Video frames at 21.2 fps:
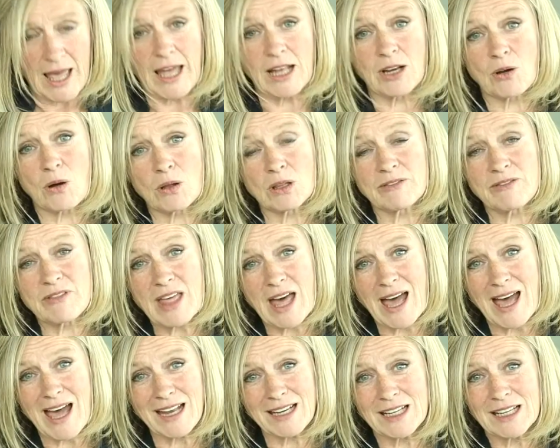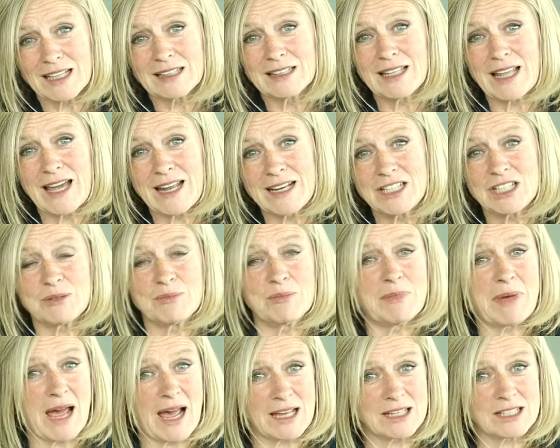And all of that led to
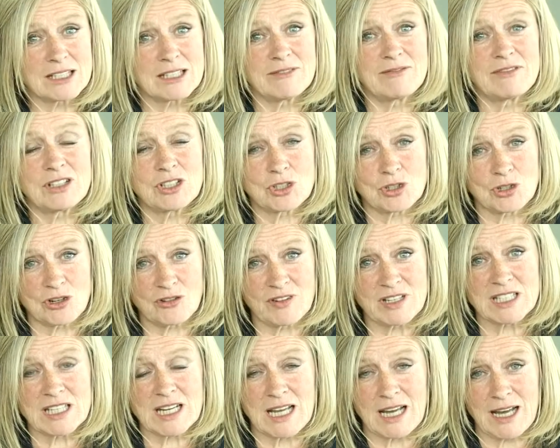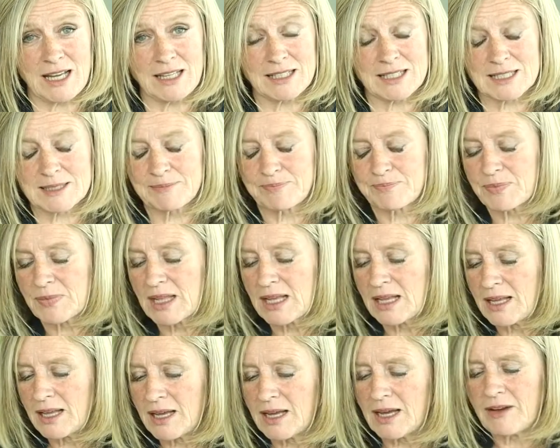massive service cuts.
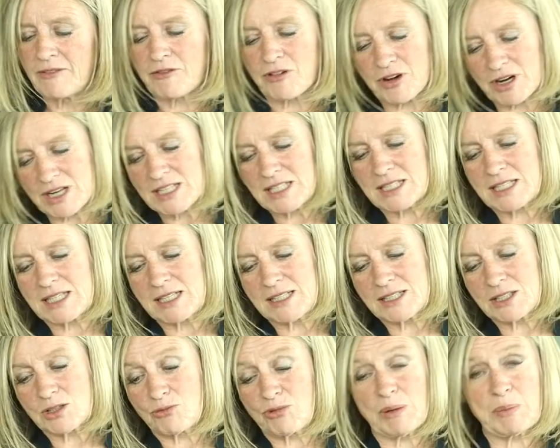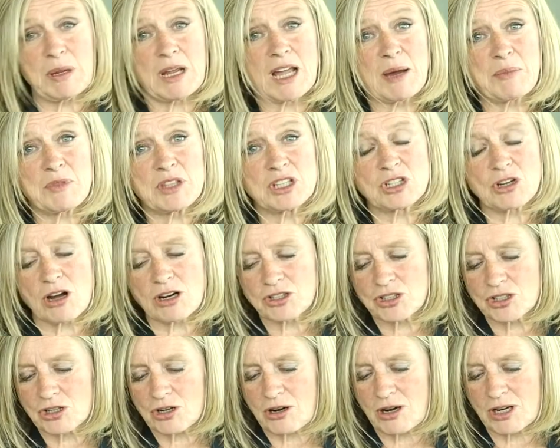For instance, ripping up the
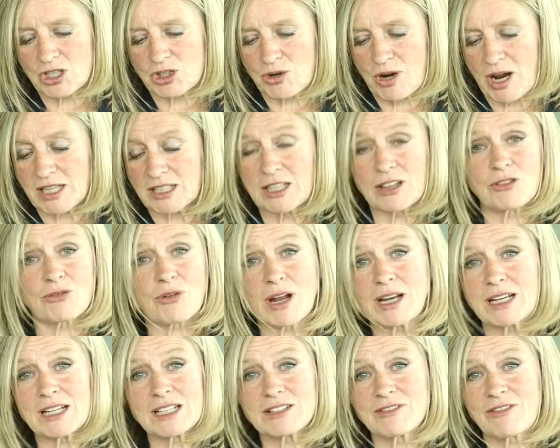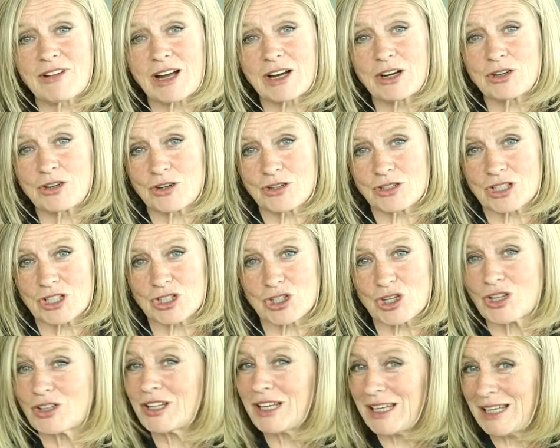doctor contract and threatening to fire nurses
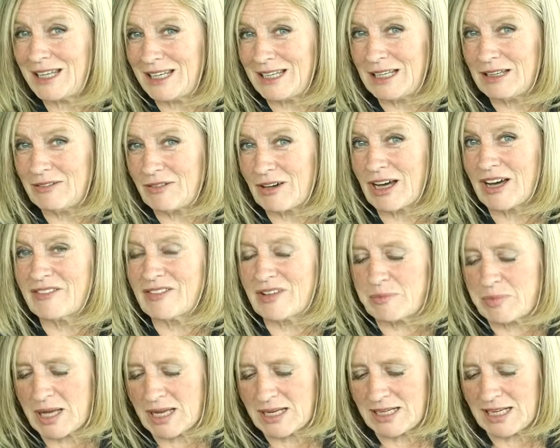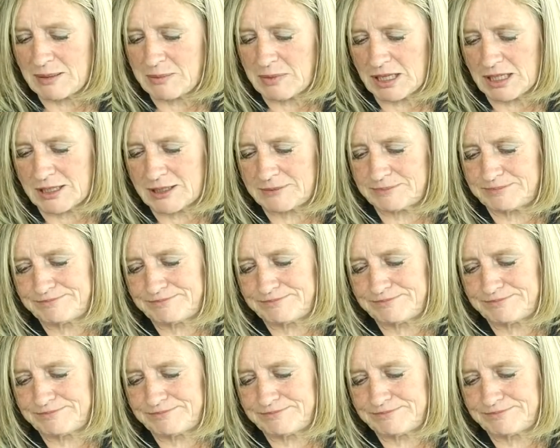on the eve of a pandemic.